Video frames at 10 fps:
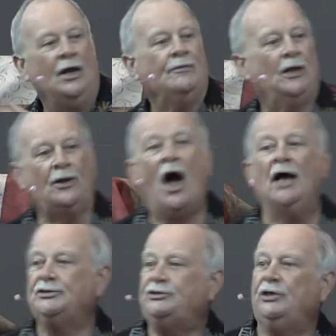The
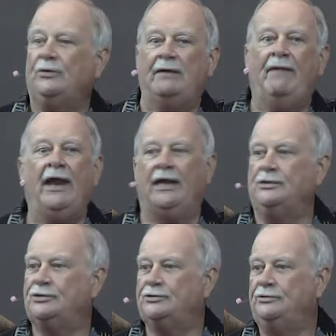law still
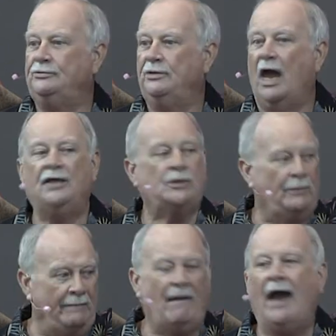remains. As a
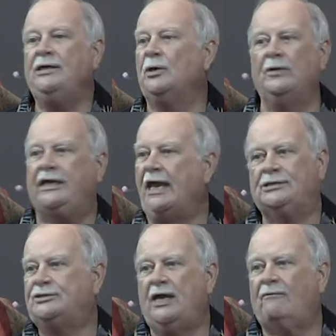reminder, we
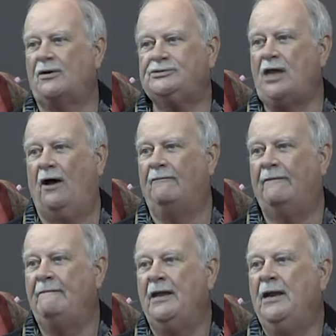can't save ourselves.
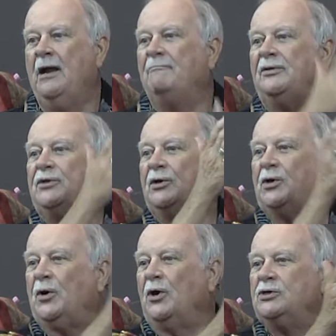But the
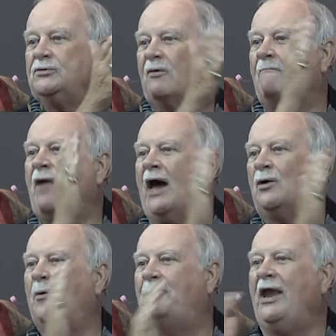curse from not
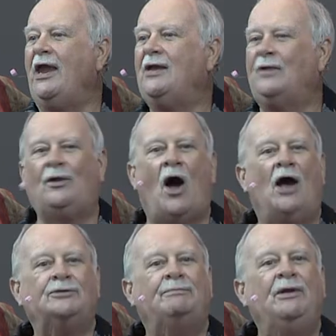obeying the law
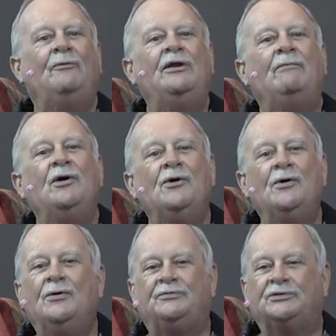has been
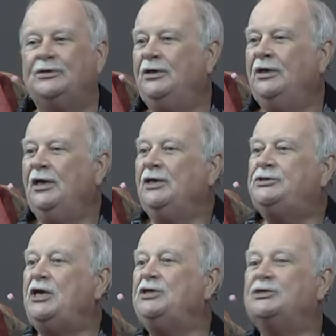removed.
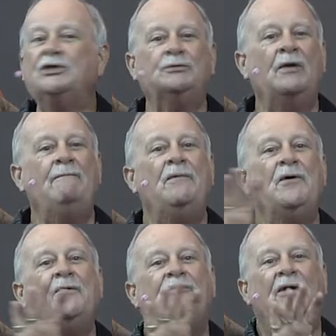Jesus
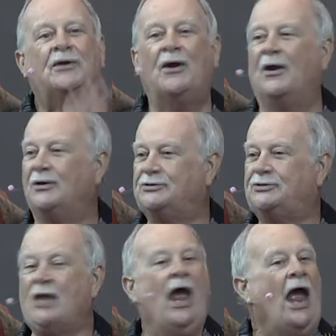removed the
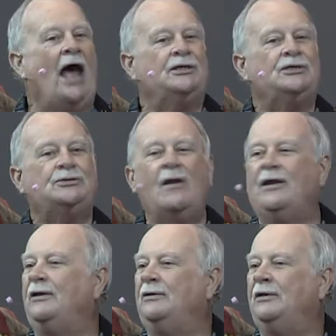curse, as is
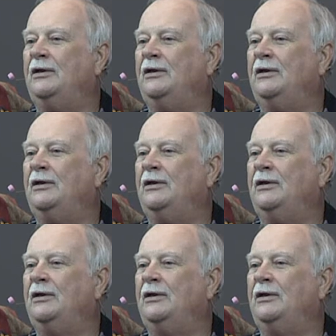written.